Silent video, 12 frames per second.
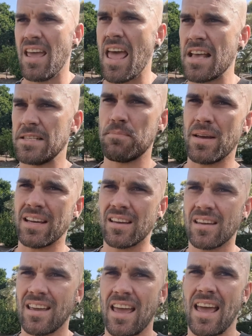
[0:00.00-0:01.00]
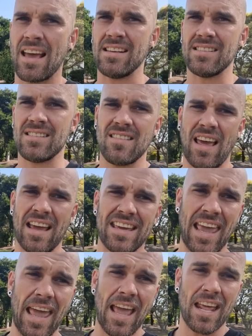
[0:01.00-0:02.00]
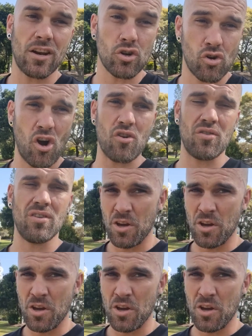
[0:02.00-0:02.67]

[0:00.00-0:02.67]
as big as they can grow.